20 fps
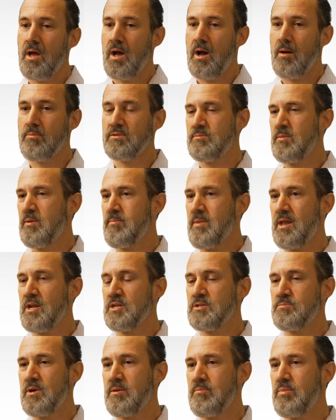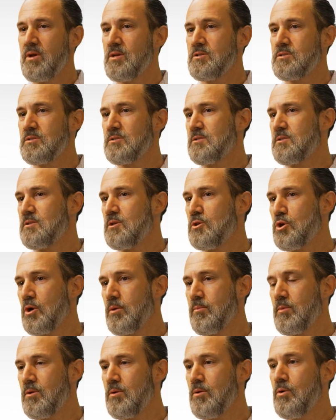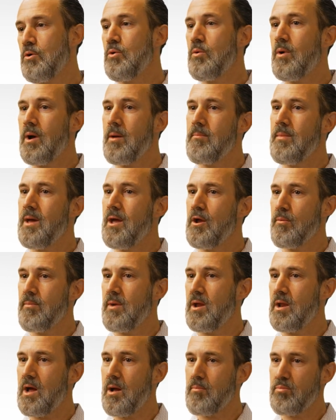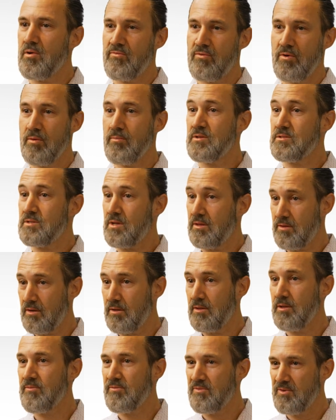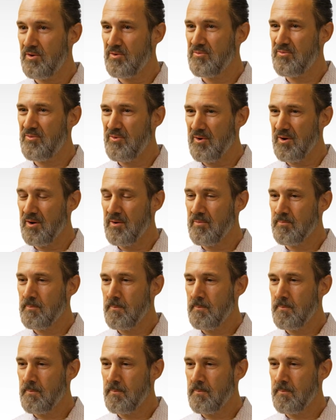helps me manage my patients to determine who I may or may not perform a sentinel lymph node for.